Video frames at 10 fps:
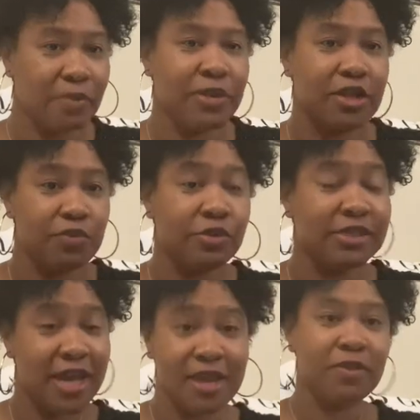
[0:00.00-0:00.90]
because we're
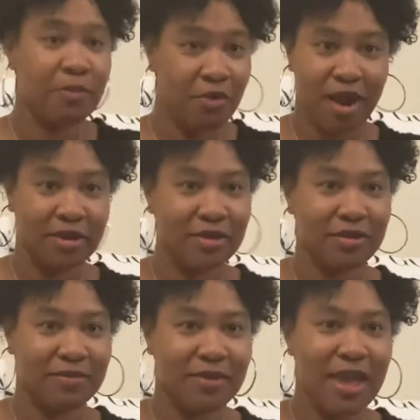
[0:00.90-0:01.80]
taking the product
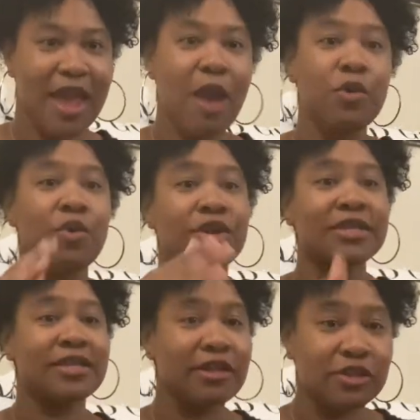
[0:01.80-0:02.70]
and we want to
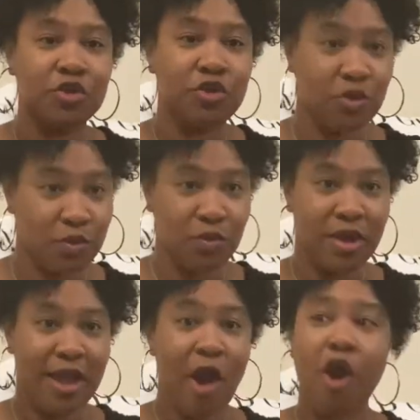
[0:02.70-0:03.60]
sell it to you,
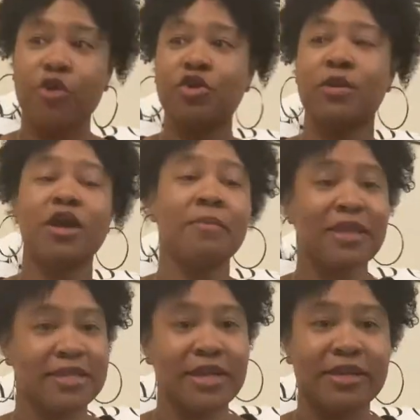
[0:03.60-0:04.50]
or you can come
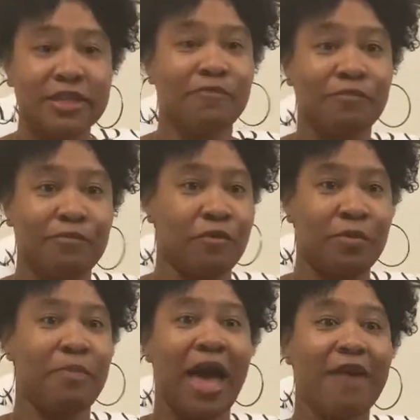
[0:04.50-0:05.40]
and sell it from,
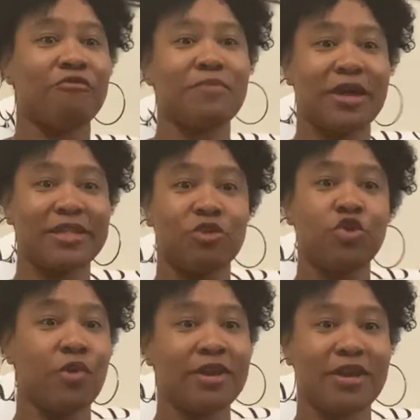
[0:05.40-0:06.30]
buy from us and
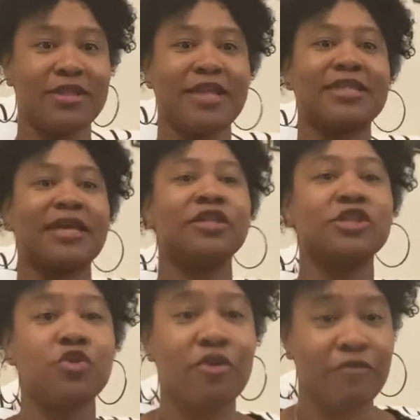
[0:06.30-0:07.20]
join us and sell it
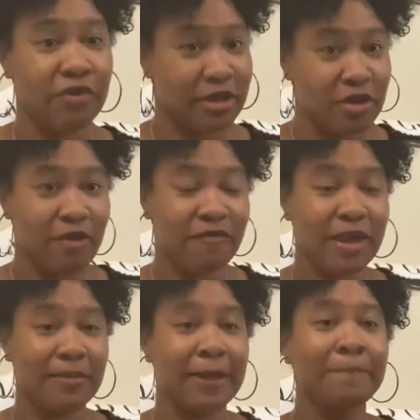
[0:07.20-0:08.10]
to your friends and your
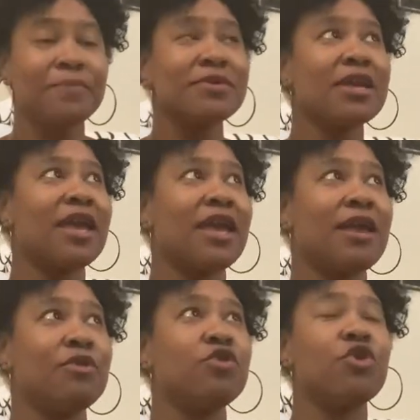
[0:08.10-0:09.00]
family,
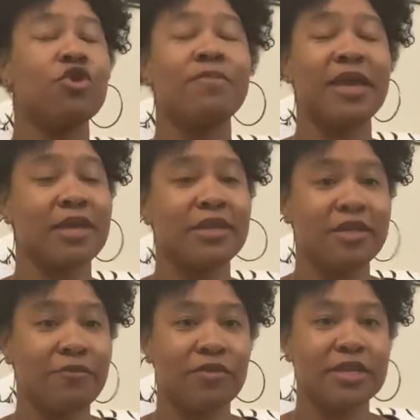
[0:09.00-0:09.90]
and you know you're making a
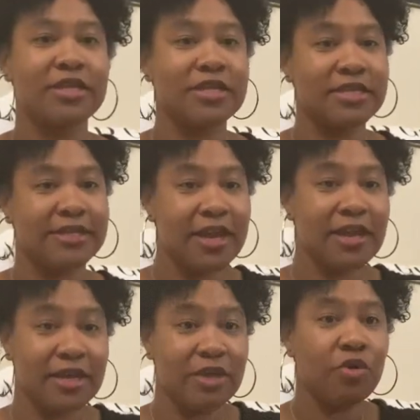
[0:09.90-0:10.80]
difference, because it's
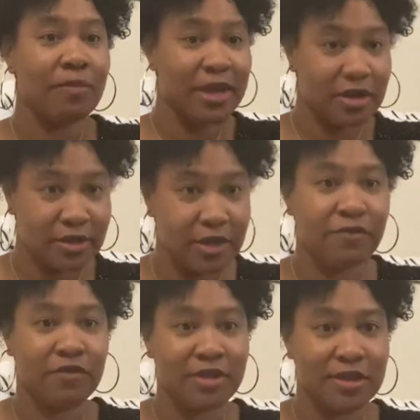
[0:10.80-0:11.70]
technically you're making a difference.